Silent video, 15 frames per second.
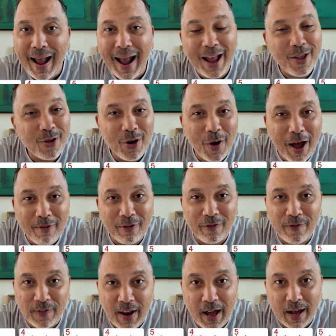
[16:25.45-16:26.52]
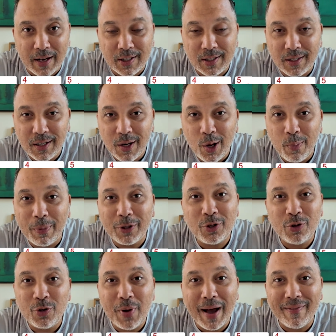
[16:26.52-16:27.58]
and you don't have a flush,
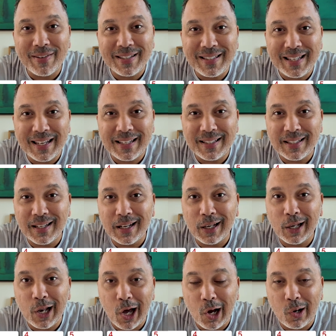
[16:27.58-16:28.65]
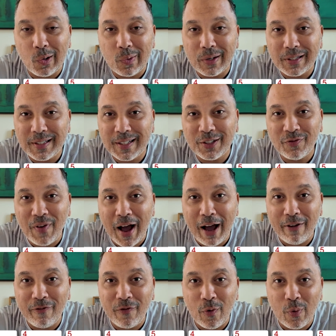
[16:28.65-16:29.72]
but you do have a 6 low, 6,
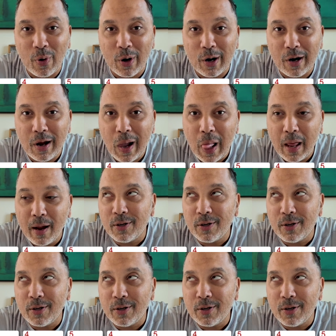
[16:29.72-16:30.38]
5, 4,